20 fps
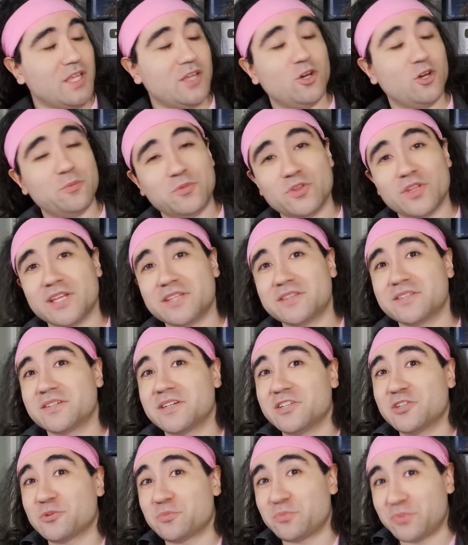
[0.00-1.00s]
I hope you like the
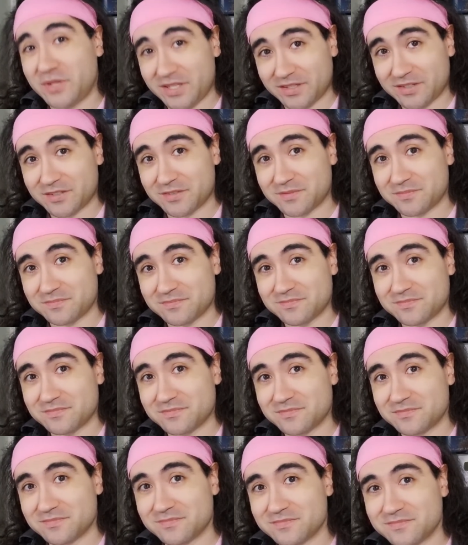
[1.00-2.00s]
color pink.
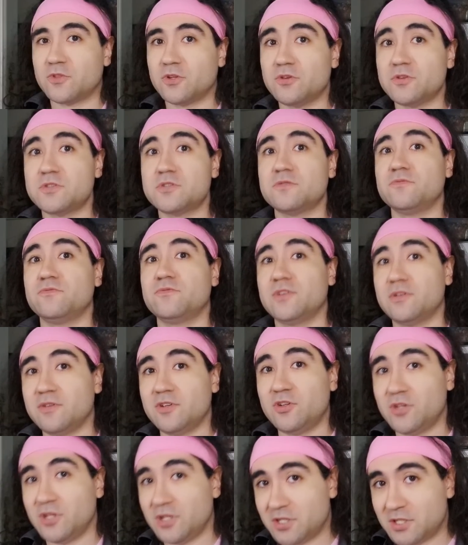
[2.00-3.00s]
There are some
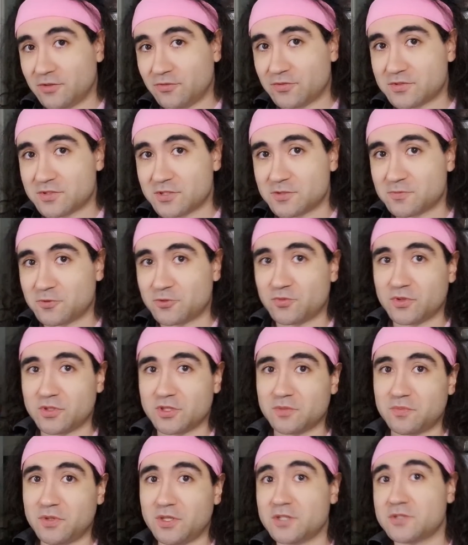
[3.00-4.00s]
very unique differences
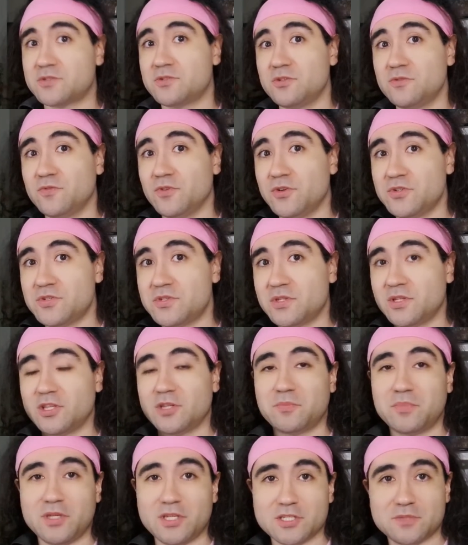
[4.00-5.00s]
between the PS2 version
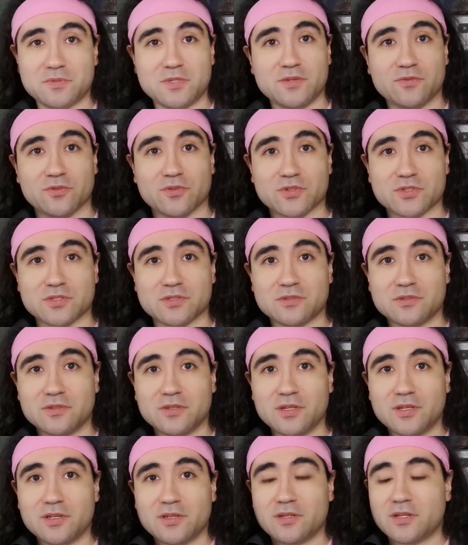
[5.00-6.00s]
and the PSP version.
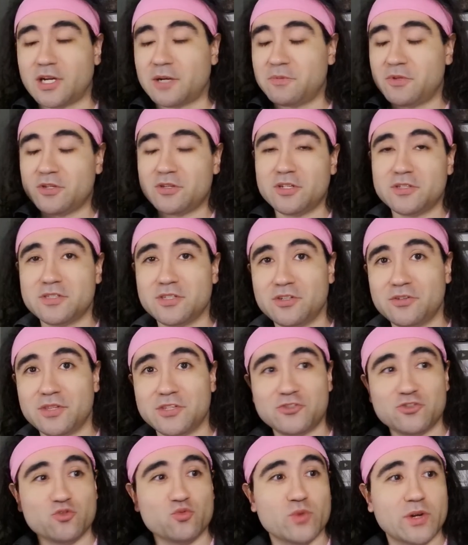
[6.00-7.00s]
I'm not going to tell you
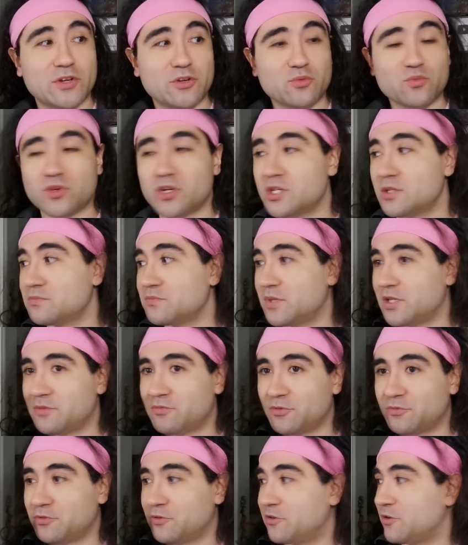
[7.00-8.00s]
that you're right or wrong by
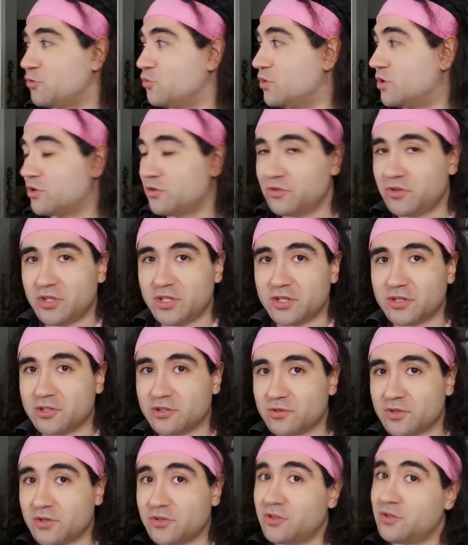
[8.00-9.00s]
preferring one or the other,